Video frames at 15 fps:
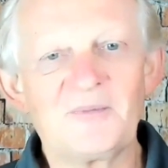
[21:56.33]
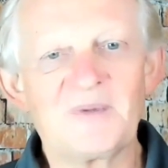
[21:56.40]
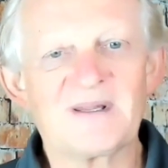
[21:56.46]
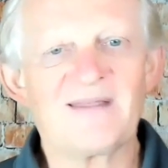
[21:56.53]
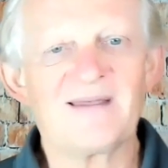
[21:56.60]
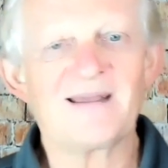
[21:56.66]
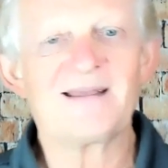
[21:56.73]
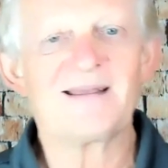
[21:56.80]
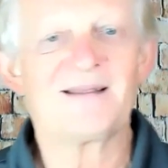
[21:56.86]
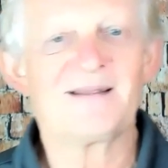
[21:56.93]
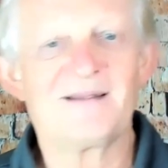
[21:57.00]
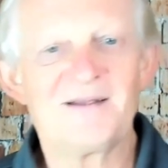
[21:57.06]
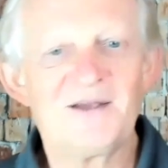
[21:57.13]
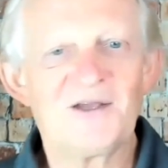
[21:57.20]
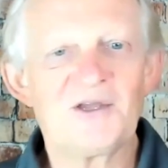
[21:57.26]
but think
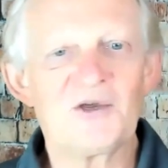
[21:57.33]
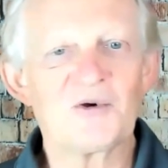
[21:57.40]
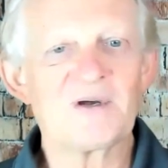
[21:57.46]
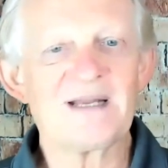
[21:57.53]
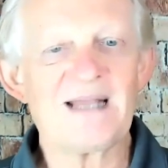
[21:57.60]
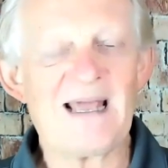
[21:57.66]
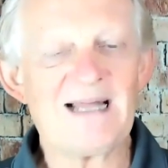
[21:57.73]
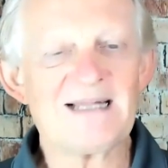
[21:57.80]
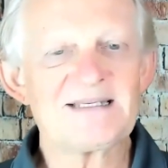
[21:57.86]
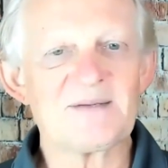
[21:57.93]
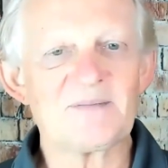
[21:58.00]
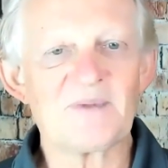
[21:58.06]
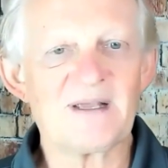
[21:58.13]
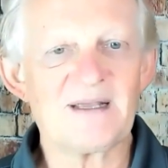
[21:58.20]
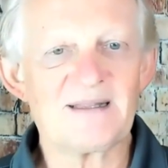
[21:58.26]
you were going to add
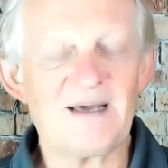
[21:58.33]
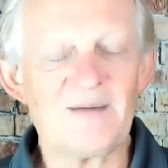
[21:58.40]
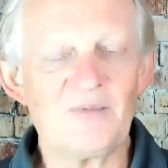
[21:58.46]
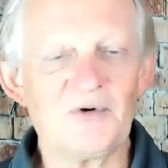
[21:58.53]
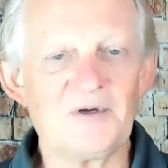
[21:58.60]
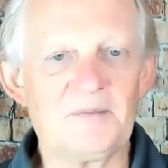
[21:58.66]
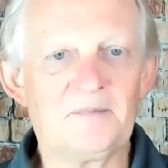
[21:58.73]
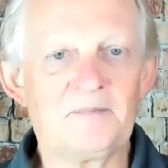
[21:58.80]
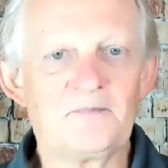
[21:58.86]
something at that point.